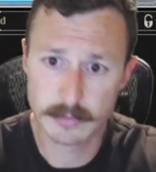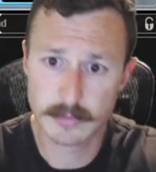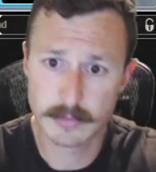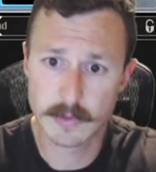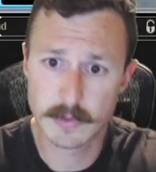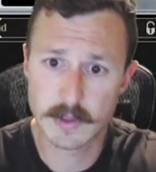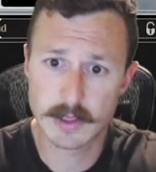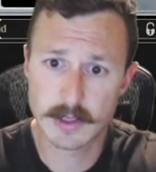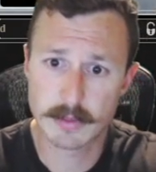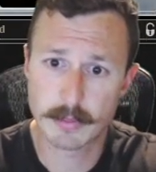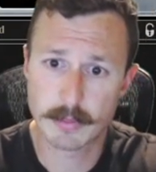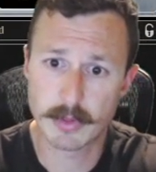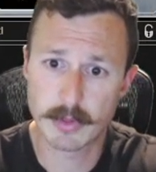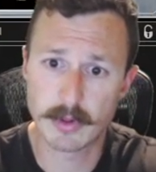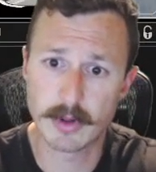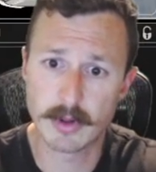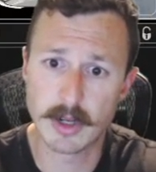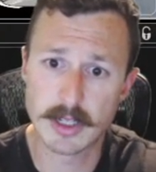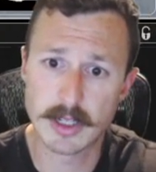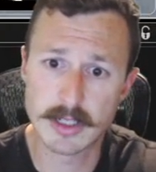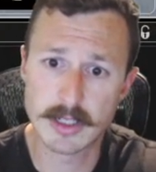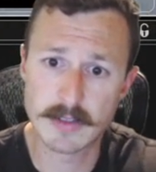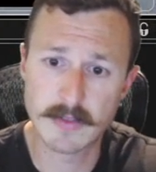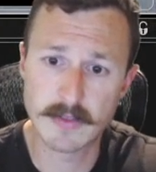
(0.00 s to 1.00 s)
It's
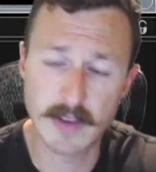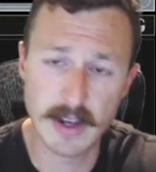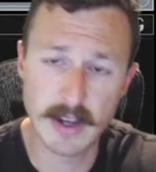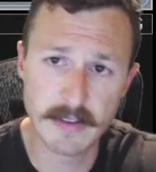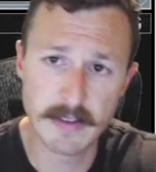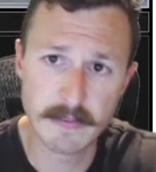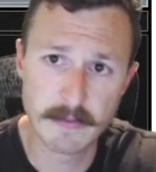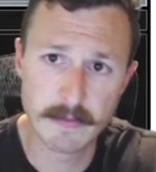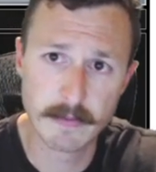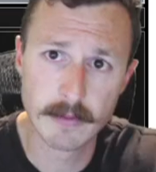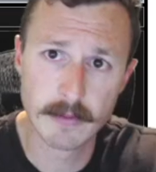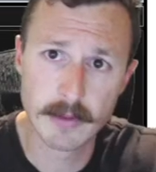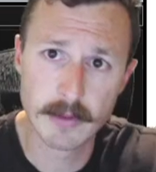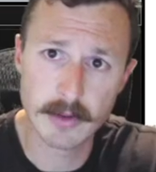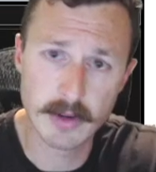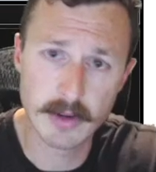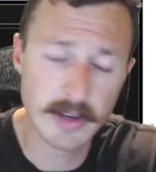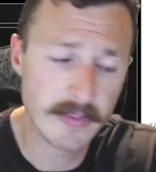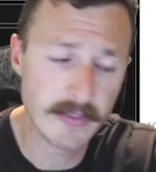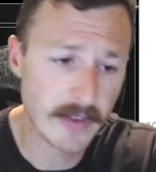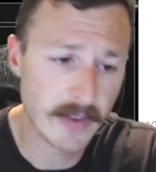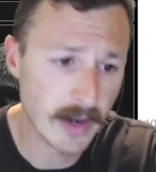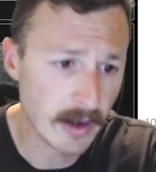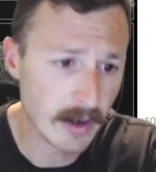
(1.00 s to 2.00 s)
plus 5, 3
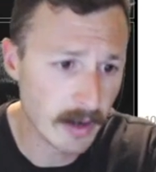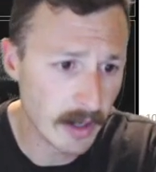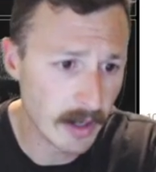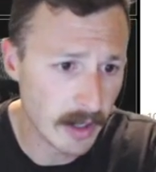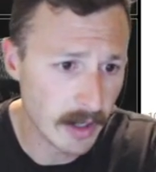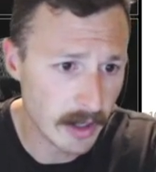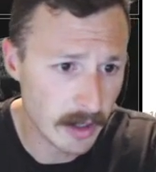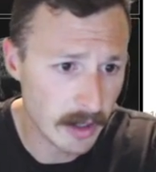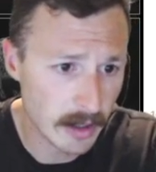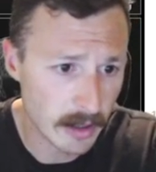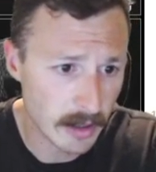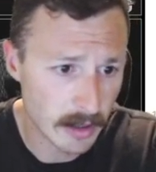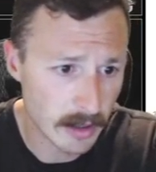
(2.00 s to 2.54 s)
Fairy.